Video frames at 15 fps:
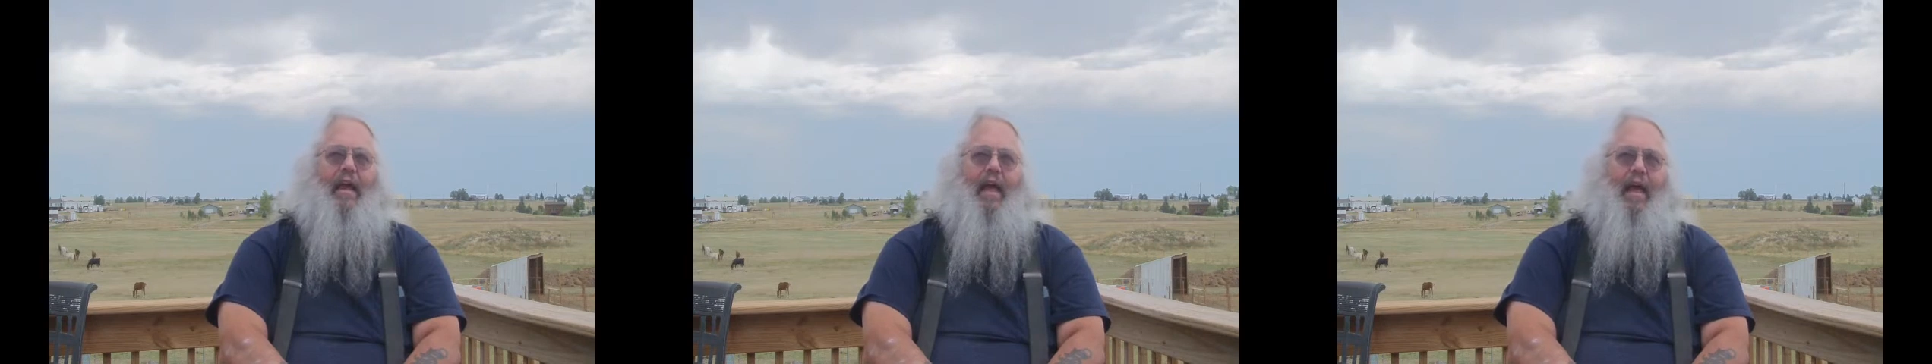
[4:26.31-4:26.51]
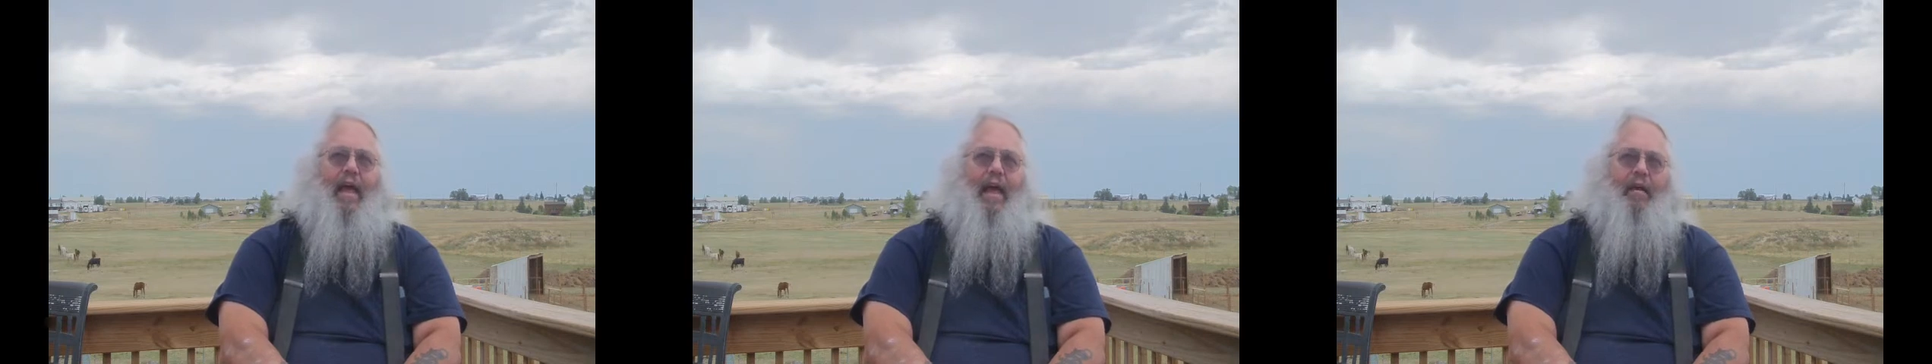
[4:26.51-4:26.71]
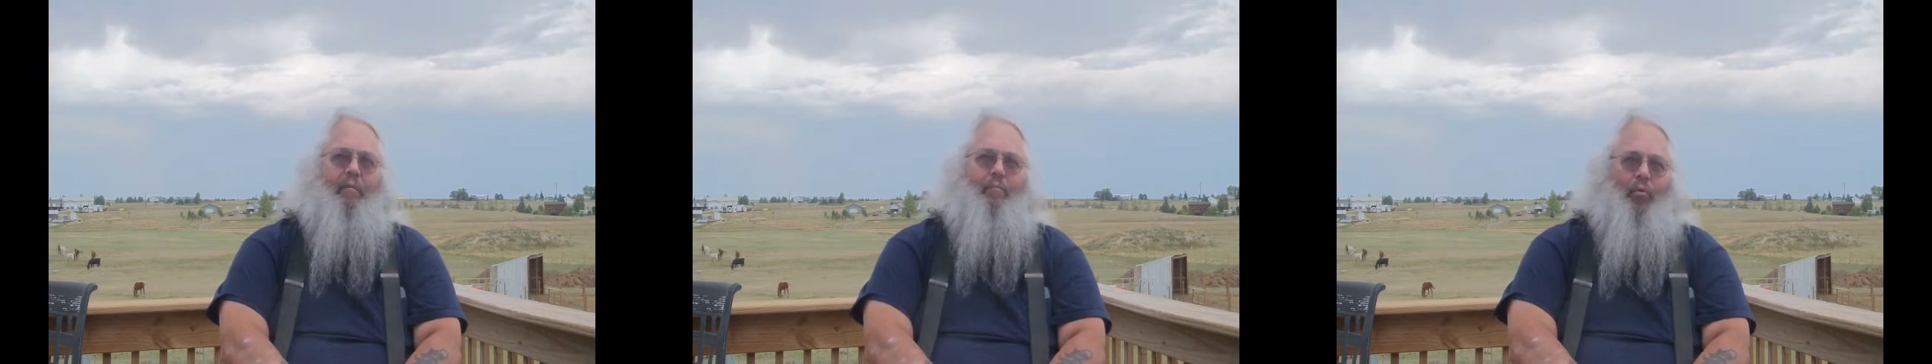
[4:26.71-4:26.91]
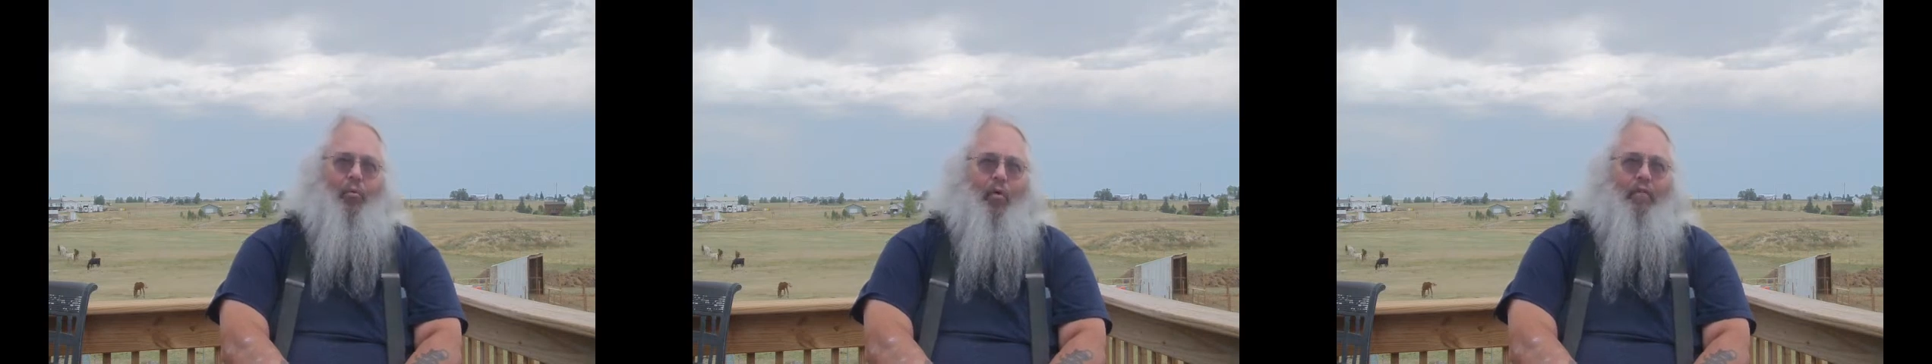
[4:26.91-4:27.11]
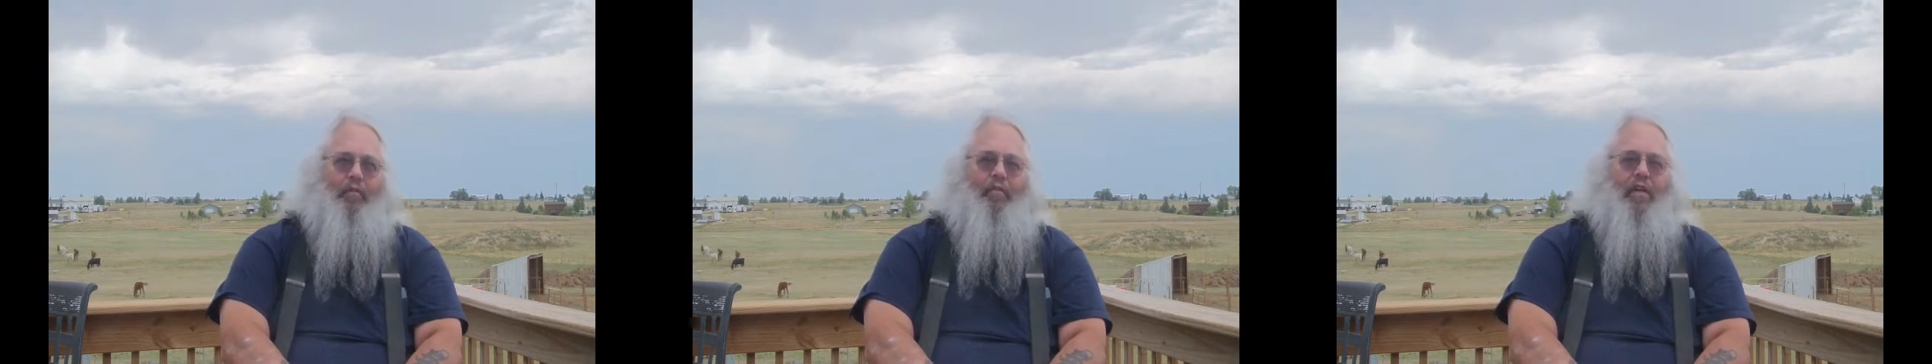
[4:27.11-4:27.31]
and
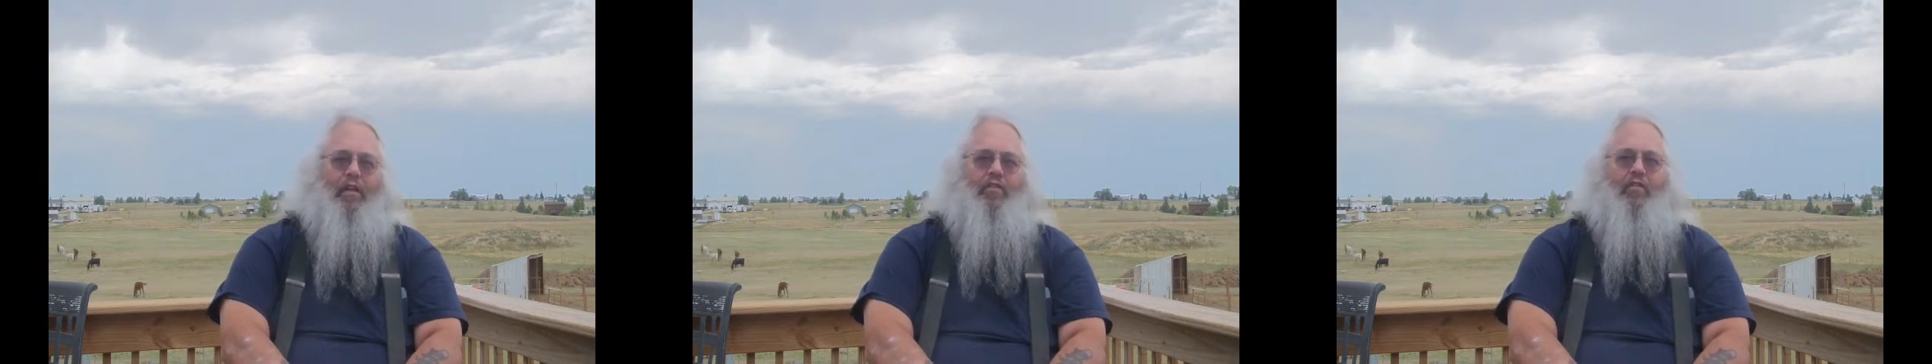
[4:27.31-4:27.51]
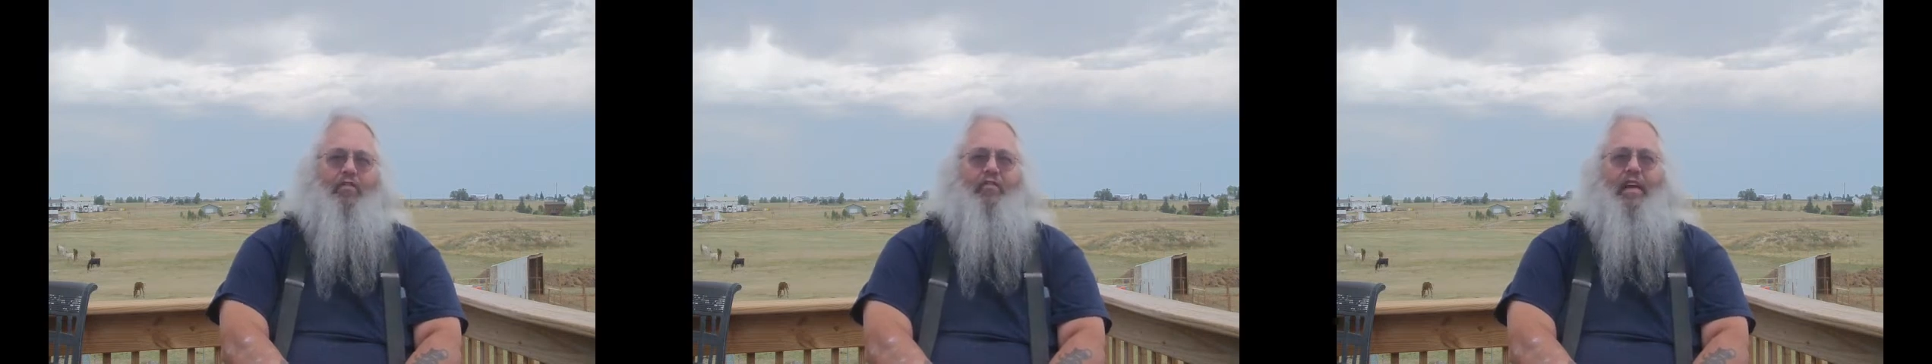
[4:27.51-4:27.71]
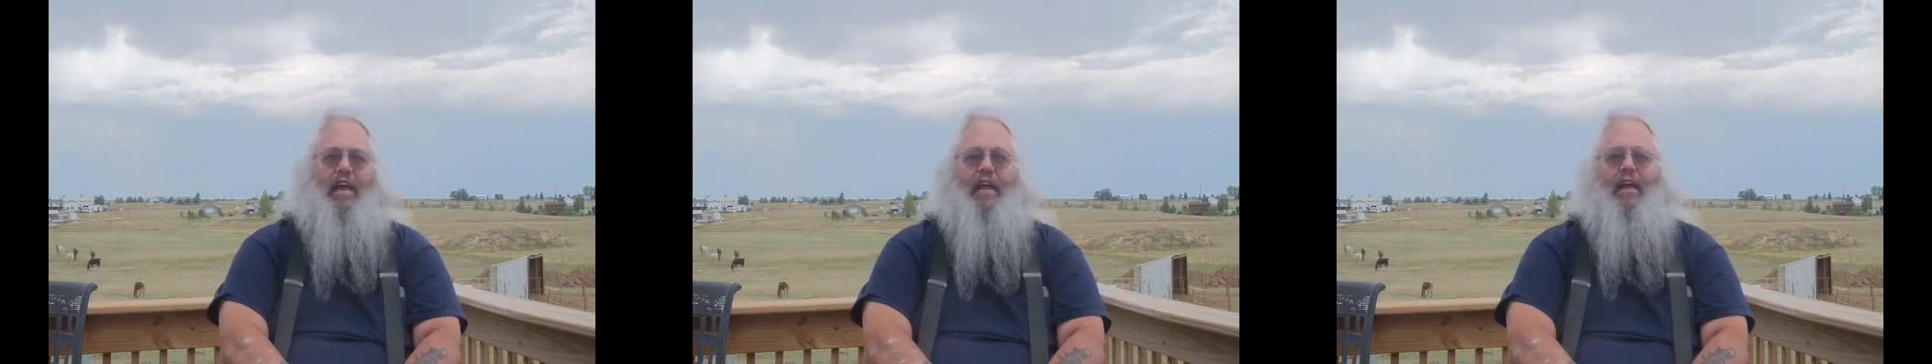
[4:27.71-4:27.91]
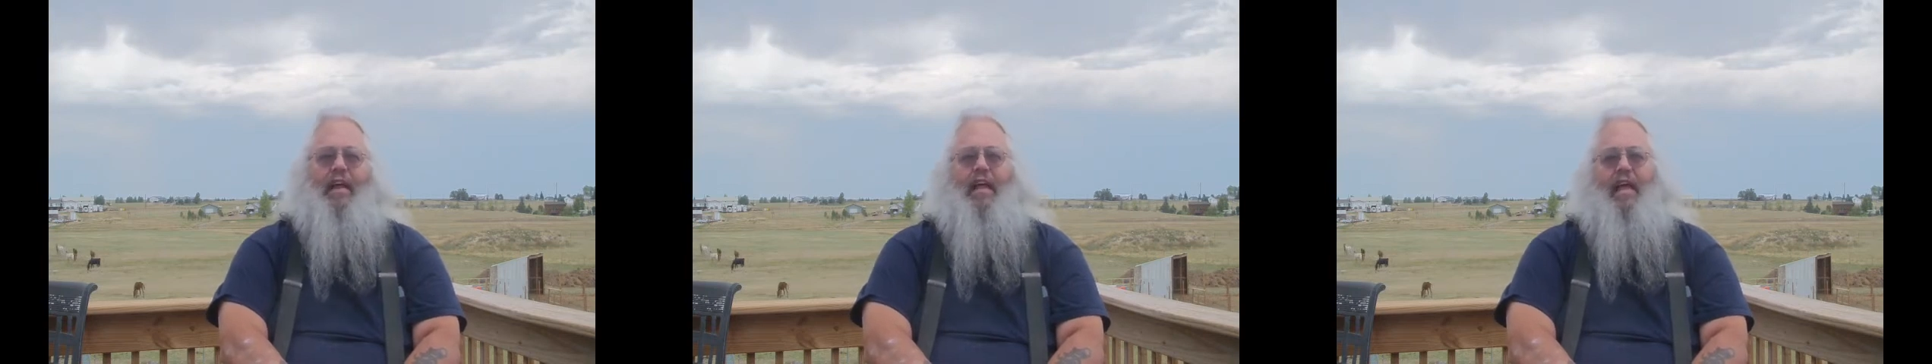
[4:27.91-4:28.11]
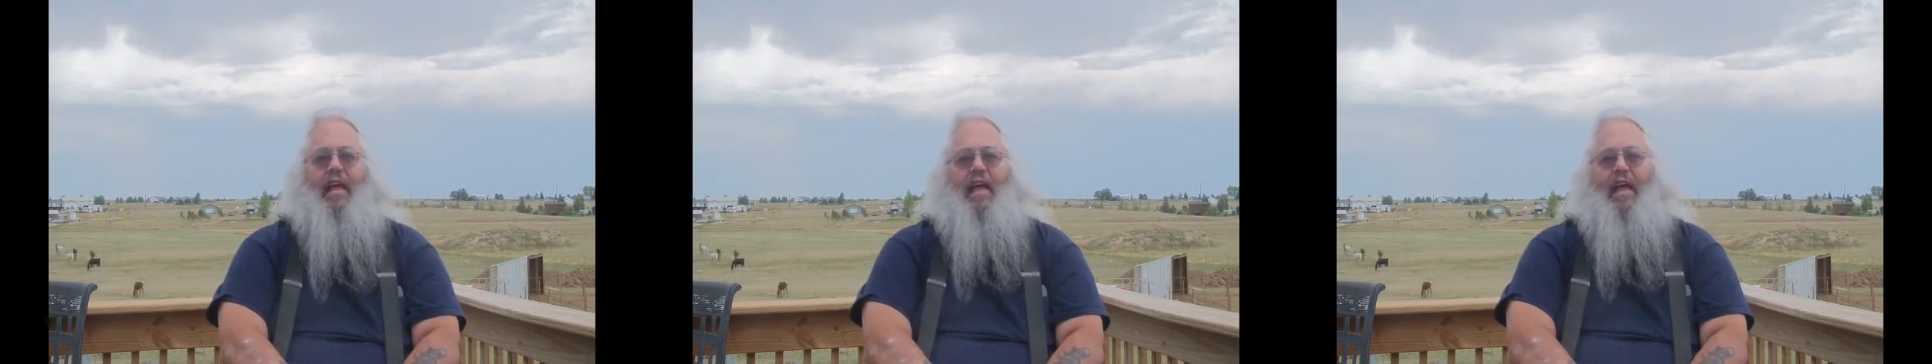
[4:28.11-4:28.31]
pool filter sand,
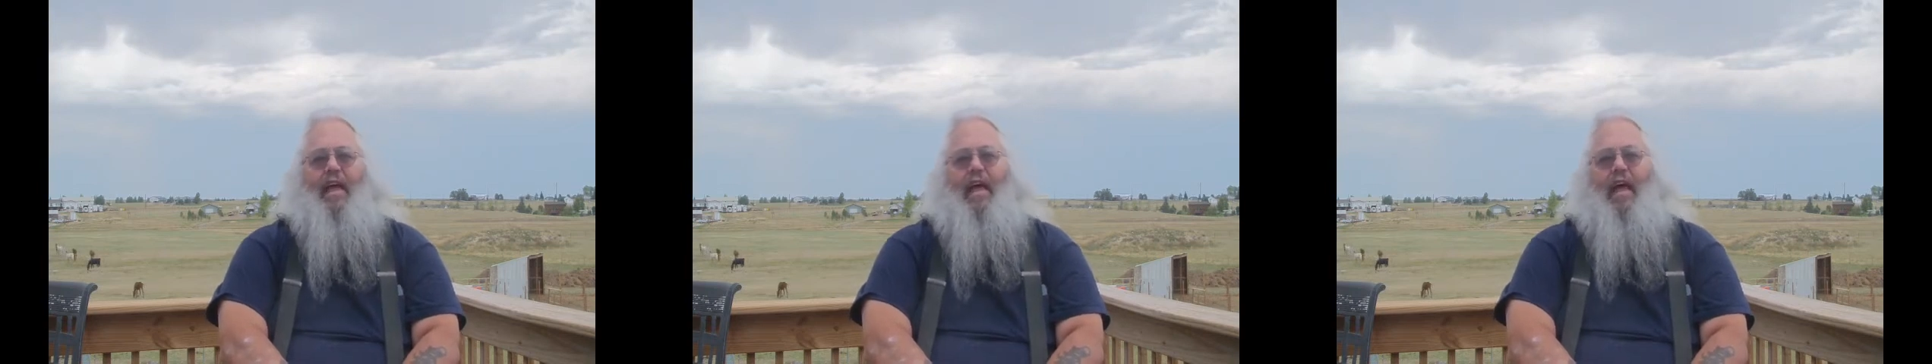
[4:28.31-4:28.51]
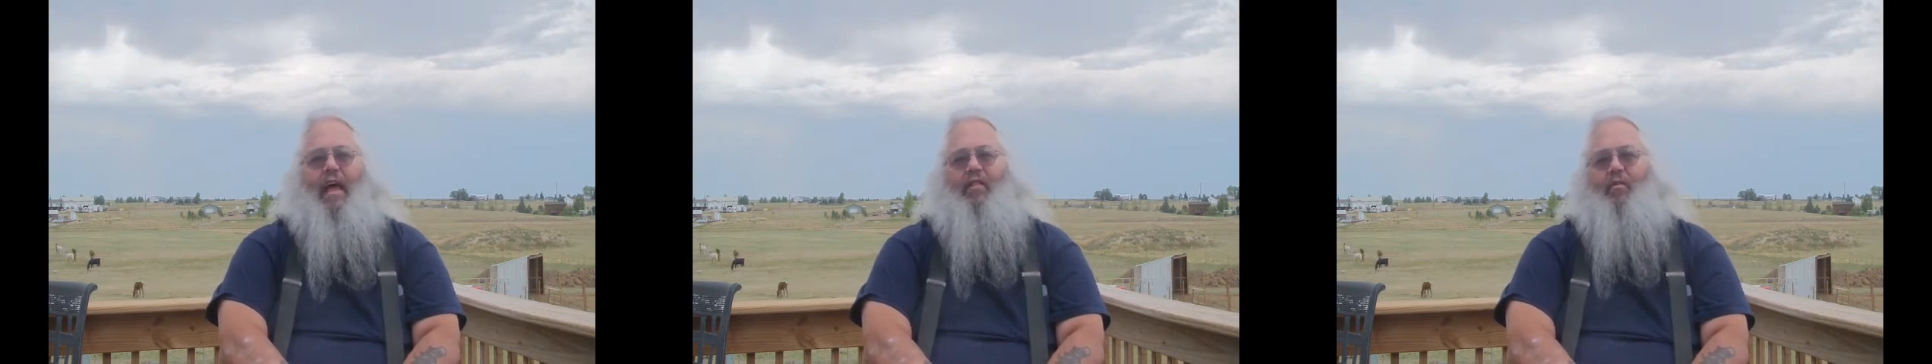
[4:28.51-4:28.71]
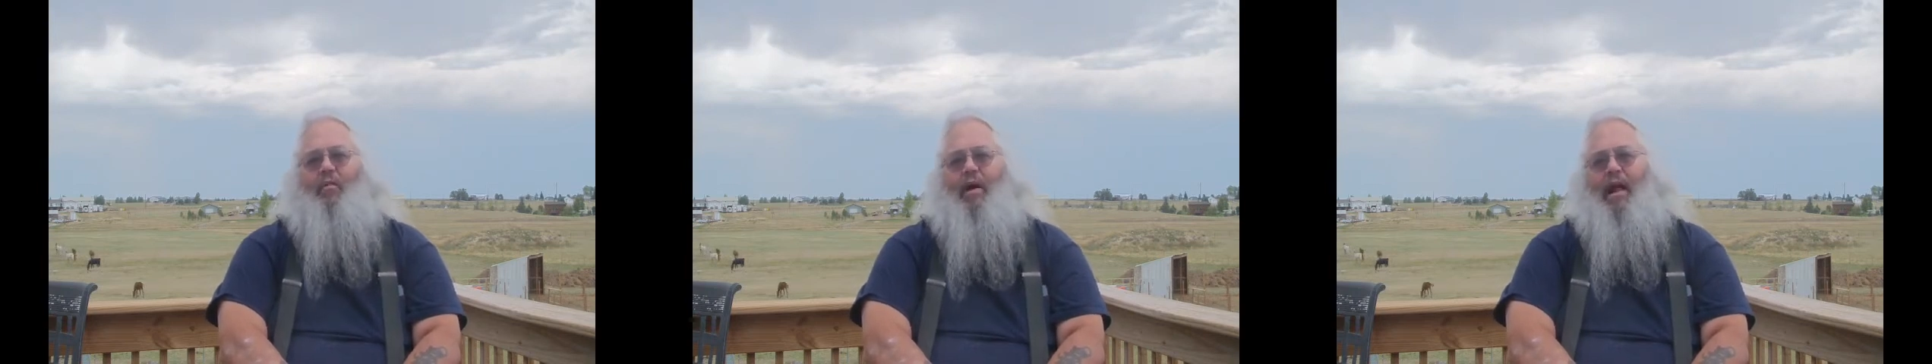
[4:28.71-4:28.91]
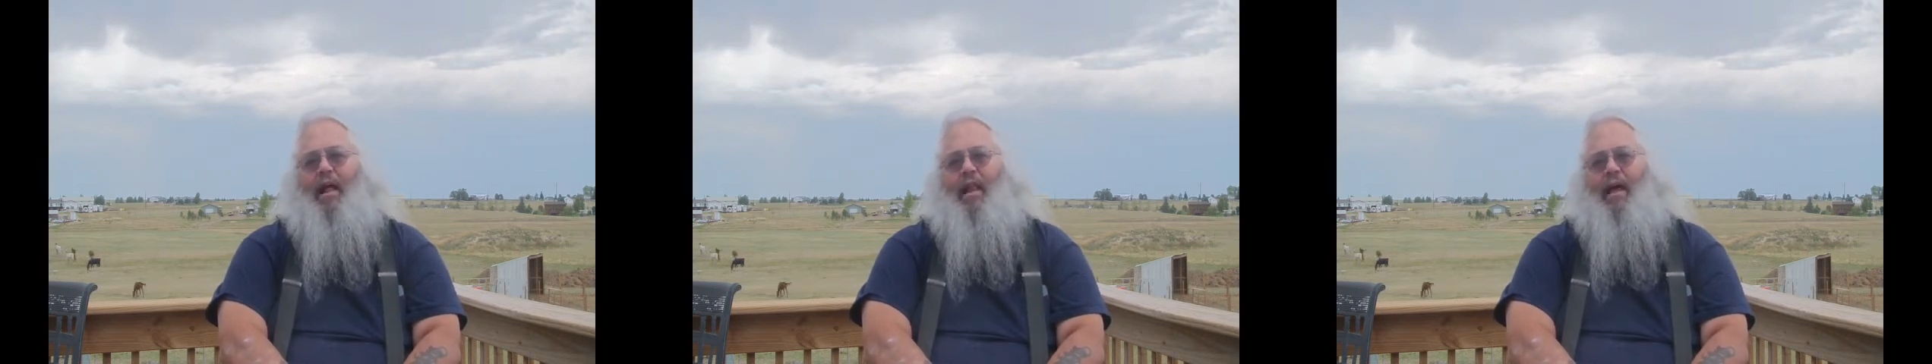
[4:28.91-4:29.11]
and the one I